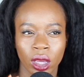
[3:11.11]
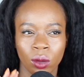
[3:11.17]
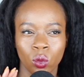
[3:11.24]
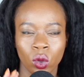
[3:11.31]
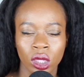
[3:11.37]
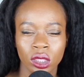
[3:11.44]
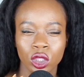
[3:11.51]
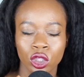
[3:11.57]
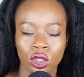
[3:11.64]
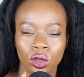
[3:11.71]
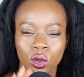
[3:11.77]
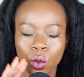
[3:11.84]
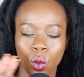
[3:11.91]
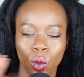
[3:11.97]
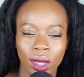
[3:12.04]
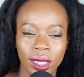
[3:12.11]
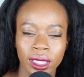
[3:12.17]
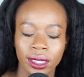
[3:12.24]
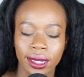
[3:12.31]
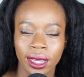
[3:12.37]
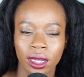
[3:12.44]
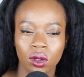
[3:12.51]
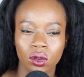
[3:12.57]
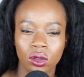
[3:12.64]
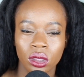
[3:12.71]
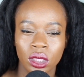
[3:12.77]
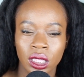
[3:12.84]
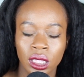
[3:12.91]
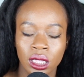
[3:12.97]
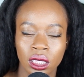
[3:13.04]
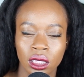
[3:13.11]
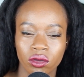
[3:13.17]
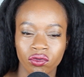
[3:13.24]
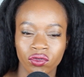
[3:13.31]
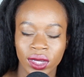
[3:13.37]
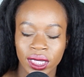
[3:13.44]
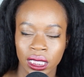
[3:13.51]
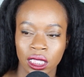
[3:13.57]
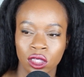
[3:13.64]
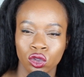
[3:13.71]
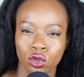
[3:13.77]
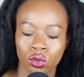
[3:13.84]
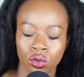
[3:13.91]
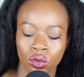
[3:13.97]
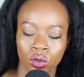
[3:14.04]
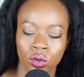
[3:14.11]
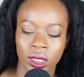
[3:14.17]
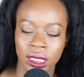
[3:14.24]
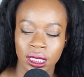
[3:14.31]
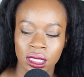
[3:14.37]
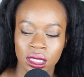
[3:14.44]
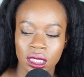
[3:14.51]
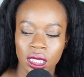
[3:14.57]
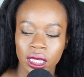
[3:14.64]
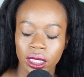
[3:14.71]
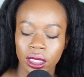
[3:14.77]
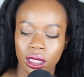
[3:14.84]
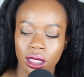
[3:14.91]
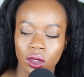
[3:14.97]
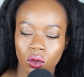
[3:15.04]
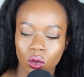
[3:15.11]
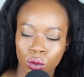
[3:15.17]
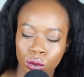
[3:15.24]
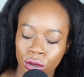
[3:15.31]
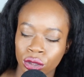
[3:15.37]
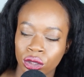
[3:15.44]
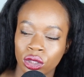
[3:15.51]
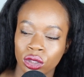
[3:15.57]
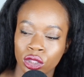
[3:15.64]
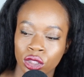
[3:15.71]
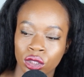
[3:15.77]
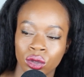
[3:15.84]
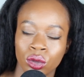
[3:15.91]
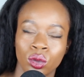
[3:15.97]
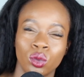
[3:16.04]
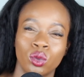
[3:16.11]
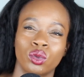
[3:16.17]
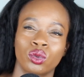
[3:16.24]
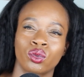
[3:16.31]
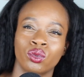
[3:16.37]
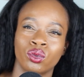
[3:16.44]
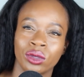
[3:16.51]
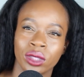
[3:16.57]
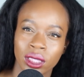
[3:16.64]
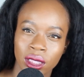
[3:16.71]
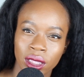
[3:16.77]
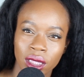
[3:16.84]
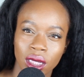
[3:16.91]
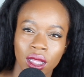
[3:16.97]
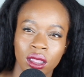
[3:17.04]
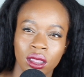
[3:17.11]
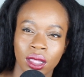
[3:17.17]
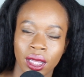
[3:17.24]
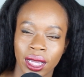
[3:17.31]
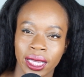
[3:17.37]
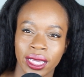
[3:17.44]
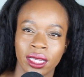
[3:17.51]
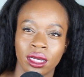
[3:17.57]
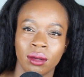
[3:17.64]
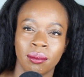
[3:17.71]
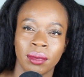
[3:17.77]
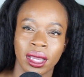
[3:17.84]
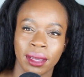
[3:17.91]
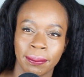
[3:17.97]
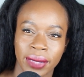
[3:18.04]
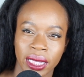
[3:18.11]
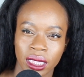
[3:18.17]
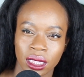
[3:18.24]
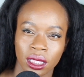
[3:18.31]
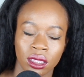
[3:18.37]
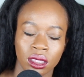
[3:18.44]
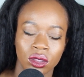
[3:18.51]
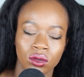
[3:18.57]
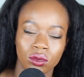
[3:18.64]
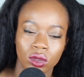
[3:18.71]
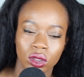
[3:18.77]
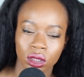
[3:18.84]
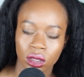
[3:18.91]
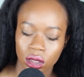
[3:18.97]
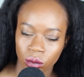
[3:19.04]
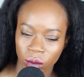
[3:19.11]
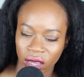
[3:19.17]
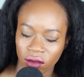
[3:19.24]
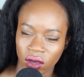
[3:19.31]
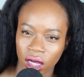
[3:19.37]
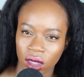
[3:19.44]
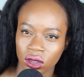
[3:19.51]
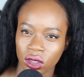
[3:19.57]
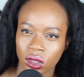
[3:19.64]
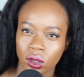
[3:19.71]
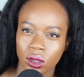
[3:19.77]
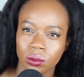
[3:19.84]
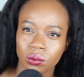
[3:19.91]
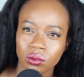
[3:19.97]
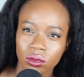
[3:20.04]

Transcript: want to quiet out the financial noise in order to realign my money to my values.